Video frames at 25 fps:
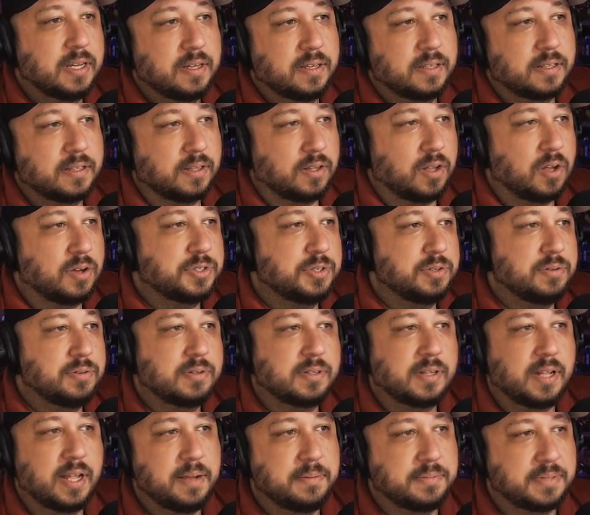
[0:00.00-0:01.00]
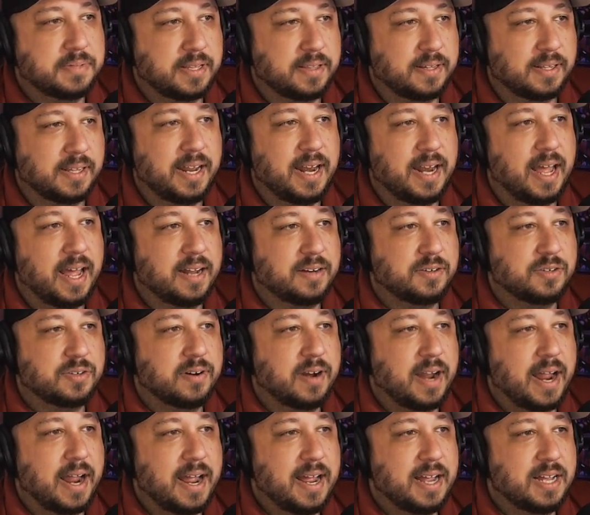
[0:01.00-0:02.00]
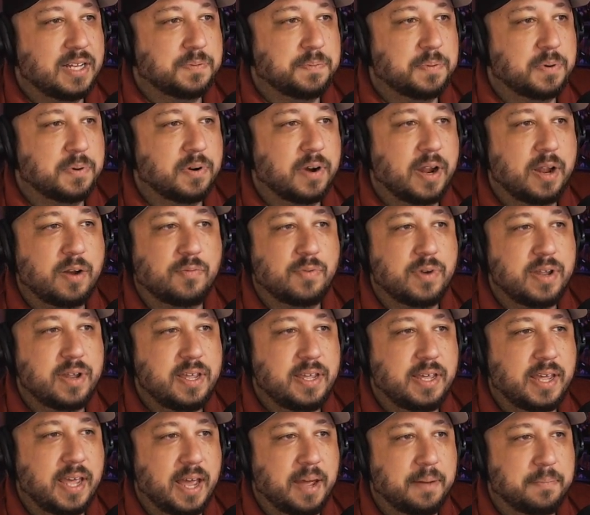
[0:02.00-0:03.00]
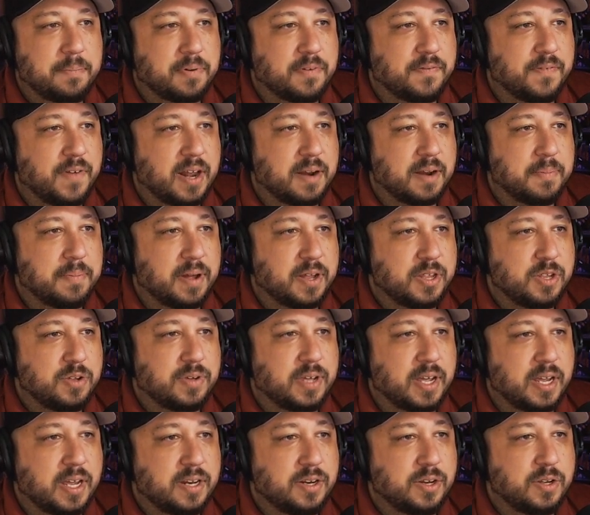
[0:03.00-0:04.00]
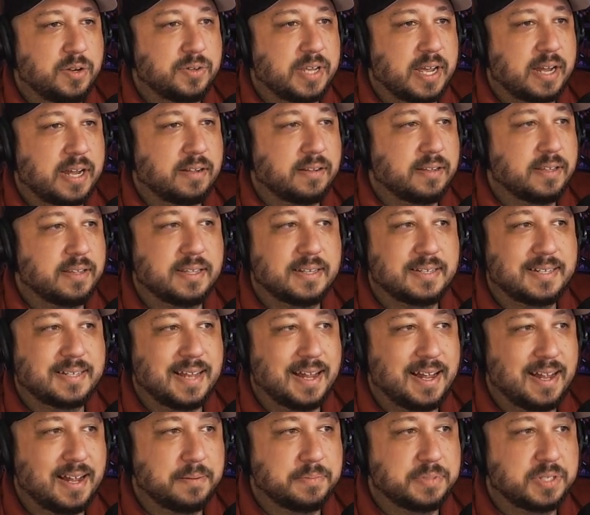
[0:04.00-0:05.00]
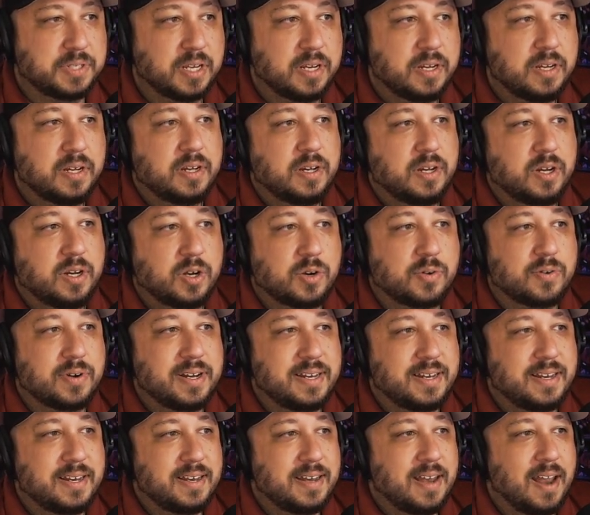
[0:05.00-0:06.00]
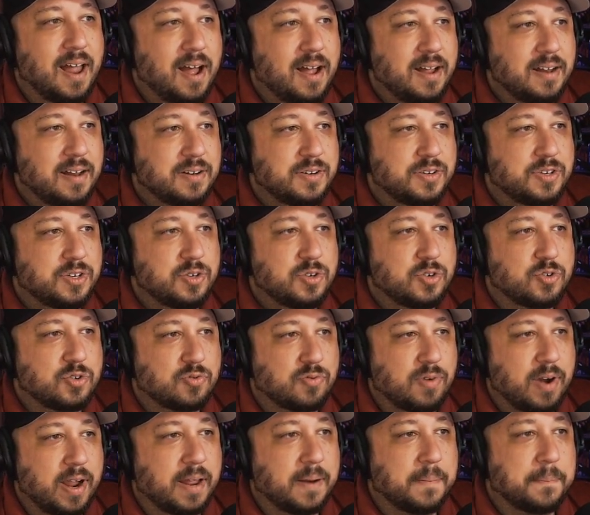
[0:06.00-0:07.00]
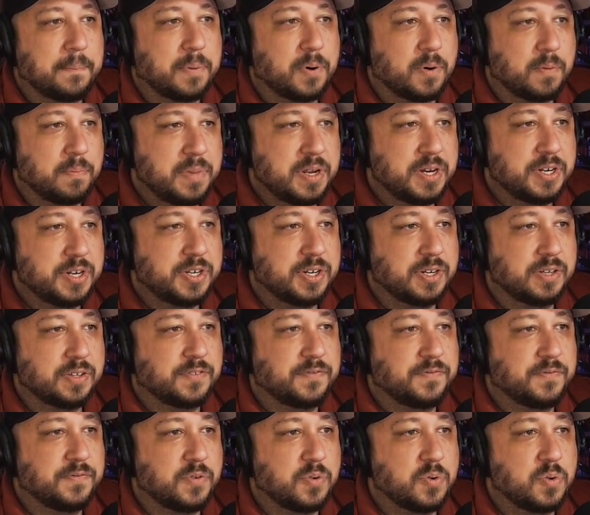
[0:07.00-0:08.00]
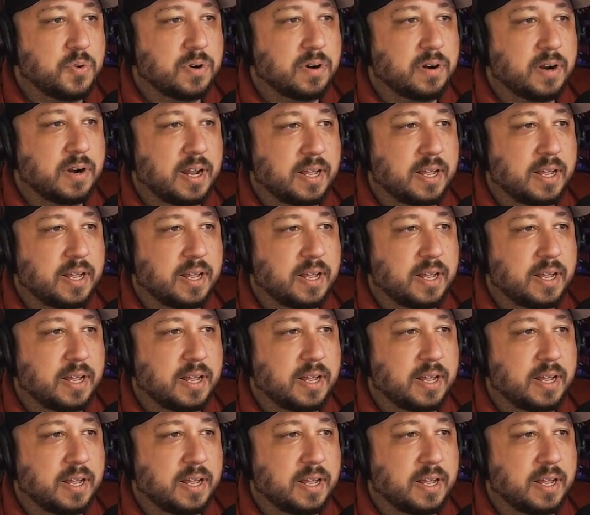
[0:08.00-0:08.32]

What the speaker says: The lawsuit claims that the late actor, as per a recap provided by UK news outlet The Times, agreed not to grant permissions for, I